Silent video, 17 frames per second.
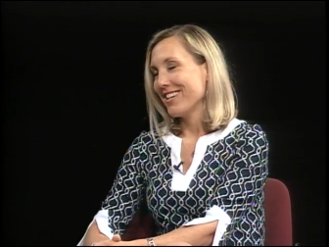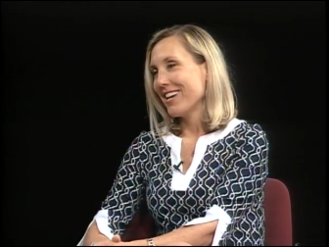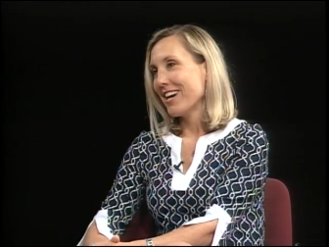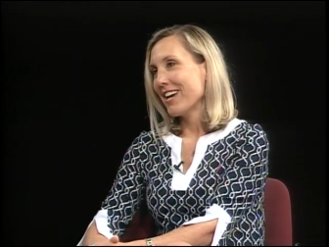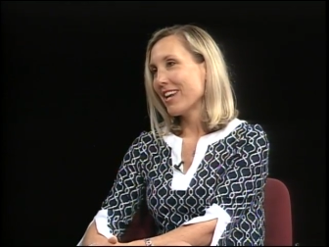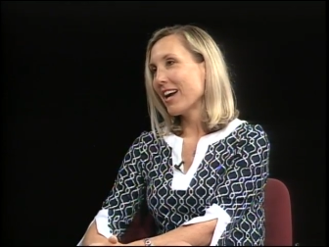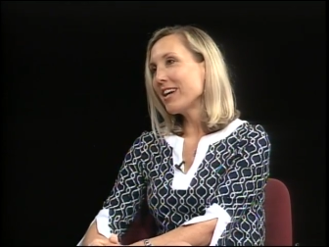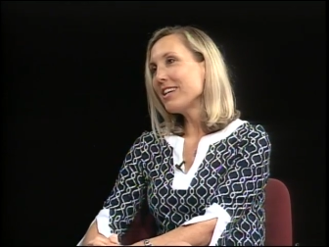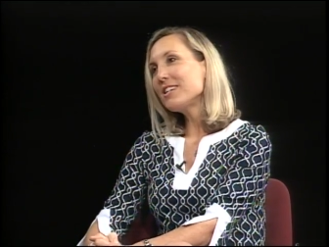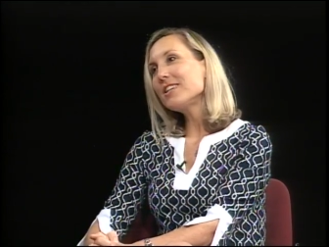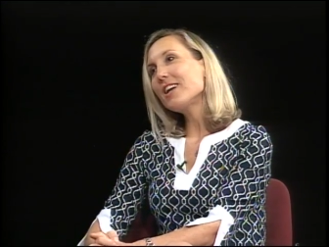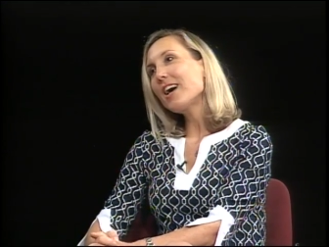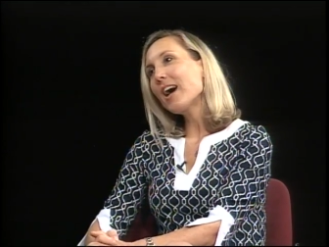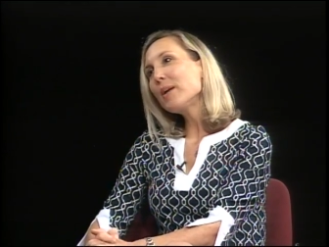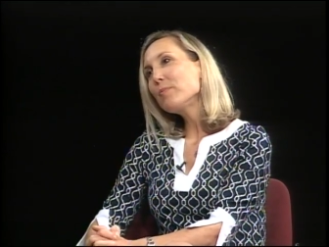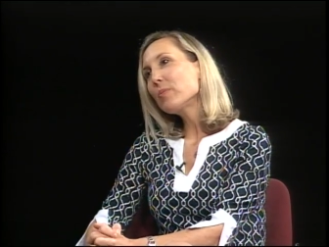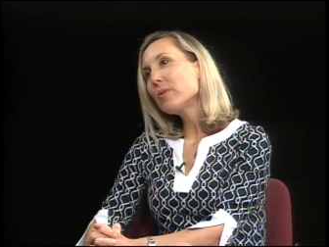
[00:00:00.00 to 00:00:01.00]
And
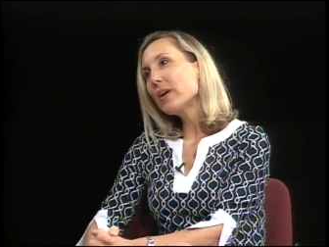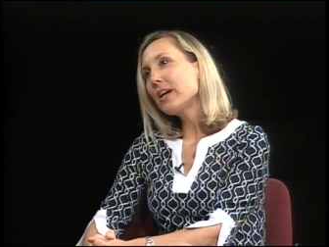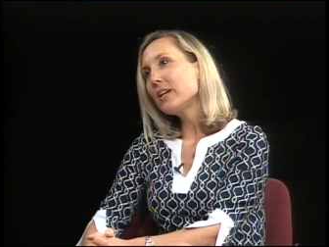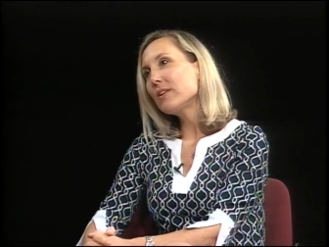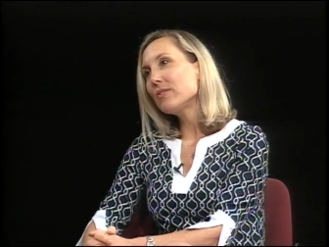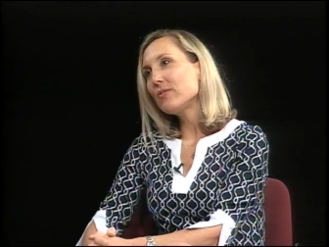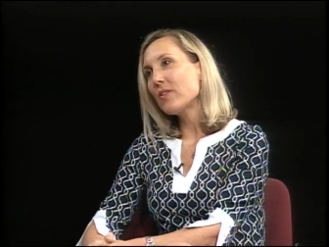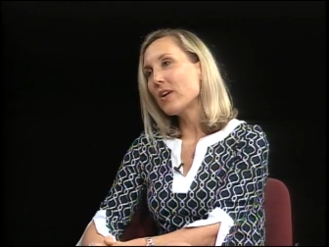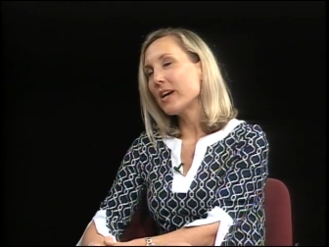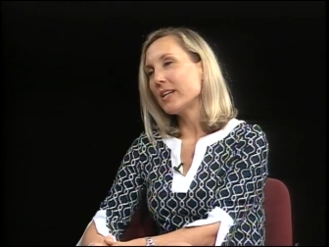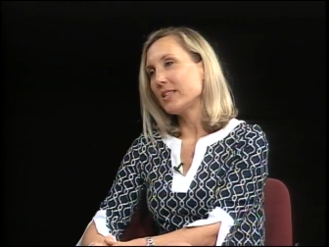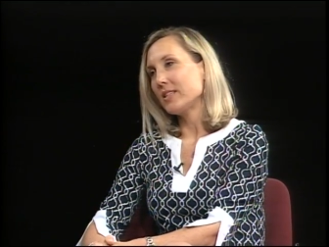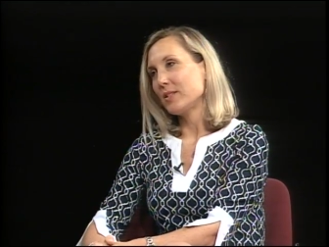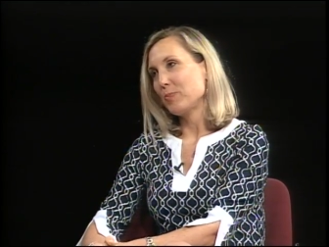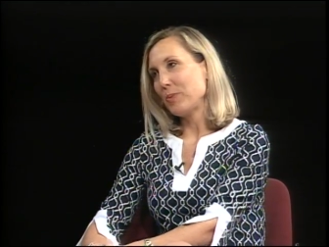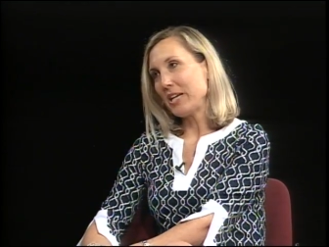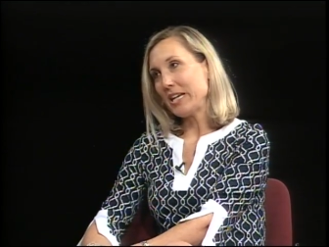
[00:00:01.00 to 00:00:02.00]
I pray to
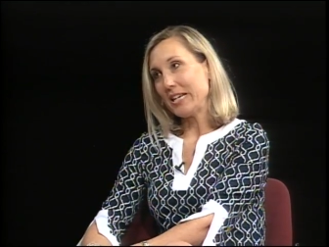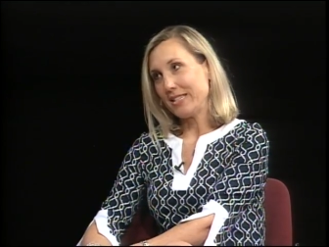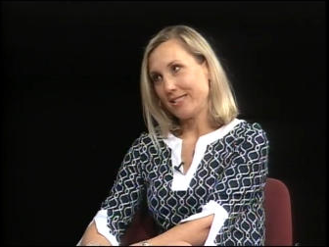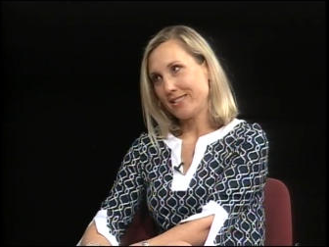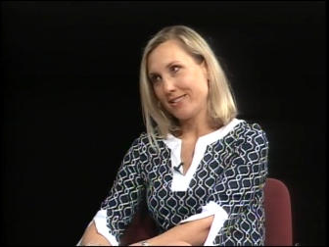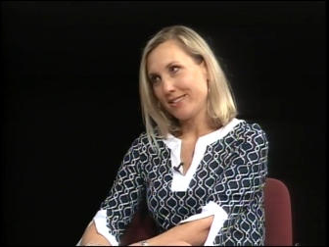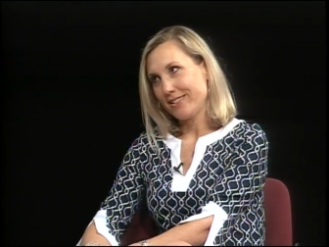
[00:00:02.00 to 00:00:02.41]
find peace.